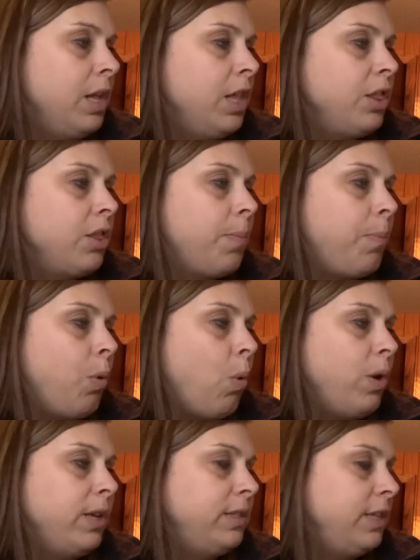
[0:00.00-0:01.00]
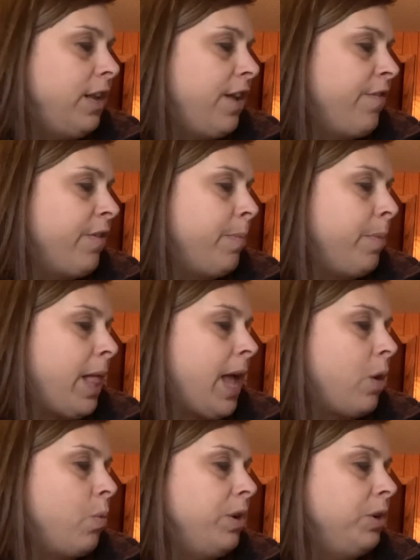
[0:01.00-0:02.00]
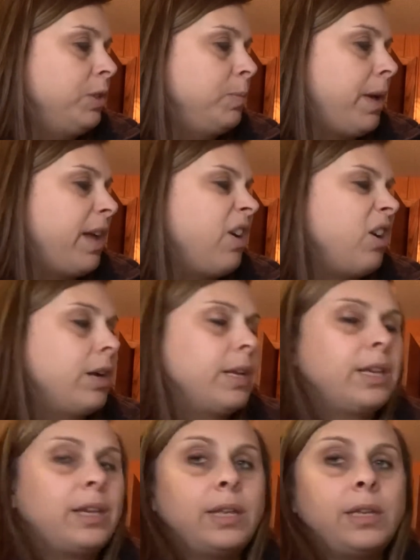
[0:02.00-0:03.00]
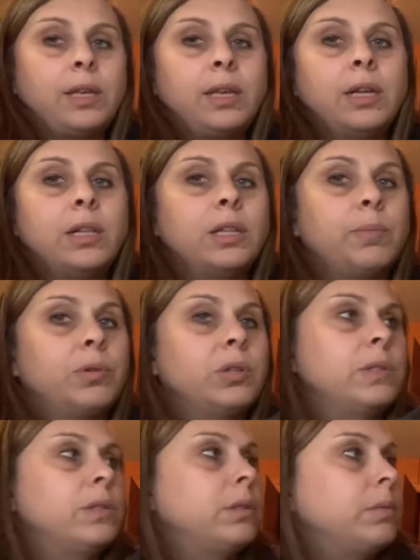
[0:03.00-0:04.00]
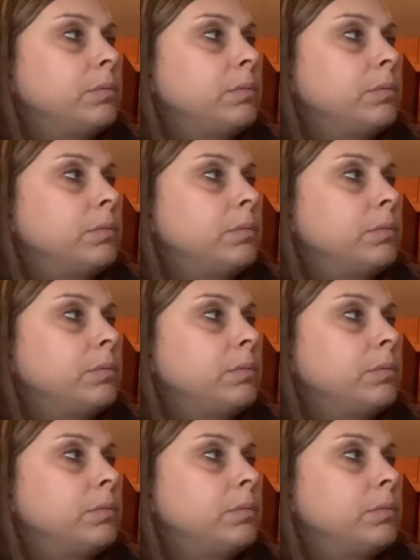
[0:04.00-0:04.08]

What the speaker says: The poison of a black widow spider can kill a person.